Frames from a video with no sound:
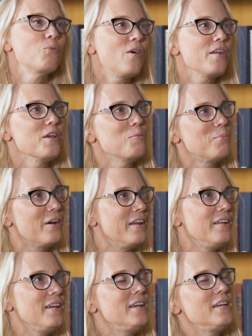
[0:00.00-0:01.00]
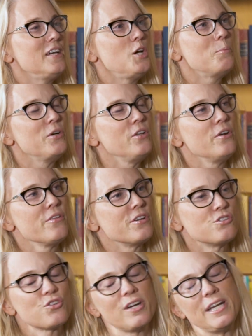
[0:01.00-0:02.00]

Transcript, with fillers: as I wanted, but, but you know, they're